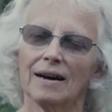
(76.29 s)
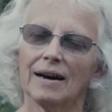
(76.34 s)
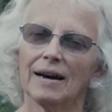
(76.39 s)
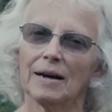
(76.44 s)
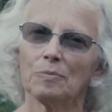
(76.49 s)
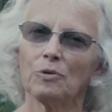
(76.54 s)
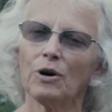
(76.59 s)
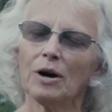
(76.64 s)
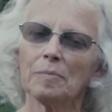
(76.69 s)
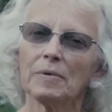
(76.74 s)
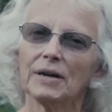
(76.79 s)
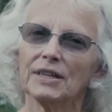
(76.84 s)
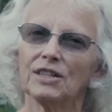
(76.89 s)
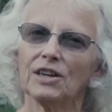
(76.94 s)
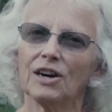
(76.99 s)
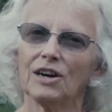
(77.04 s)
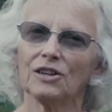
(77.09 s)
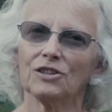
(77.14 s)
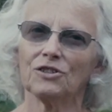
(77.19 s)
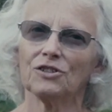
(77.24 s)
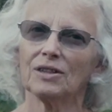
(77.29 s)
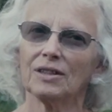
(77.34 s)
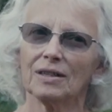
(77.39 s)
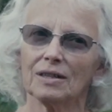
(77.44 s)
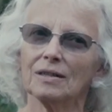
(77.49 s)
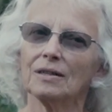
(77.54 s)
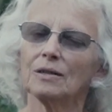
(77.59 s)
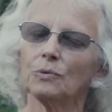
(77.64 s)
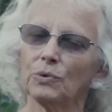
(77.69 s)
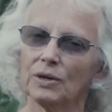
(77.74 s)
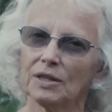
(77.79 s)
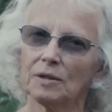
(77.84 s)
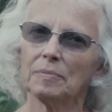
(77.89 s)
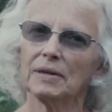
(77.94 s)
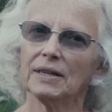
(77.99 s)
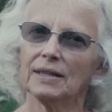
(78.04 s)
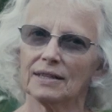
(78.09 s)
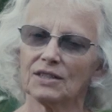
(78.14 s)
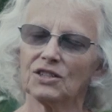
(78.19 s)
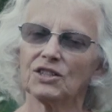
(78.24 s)
I brought my daughter with
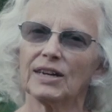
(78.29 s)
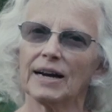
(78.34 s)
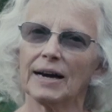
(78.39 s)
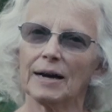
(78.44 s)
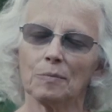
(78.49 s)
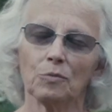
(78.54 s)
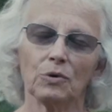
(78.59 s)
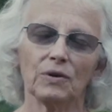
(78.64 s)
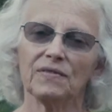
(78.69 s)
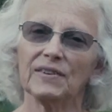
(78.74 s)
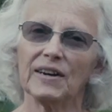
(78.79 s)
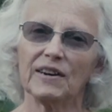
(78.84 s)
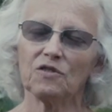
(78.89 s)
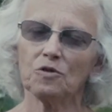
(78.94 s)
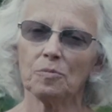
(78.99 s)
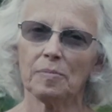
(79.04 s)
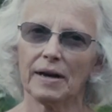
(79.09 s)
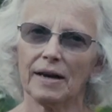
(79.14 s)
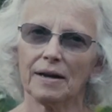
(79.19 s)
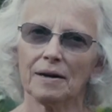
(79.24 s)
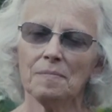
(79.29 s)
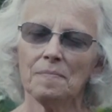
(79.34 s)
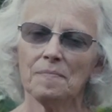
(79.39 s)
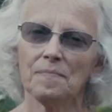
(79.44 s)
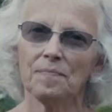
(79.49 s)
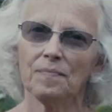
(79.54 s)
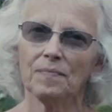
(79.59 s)
me this time. We've never been,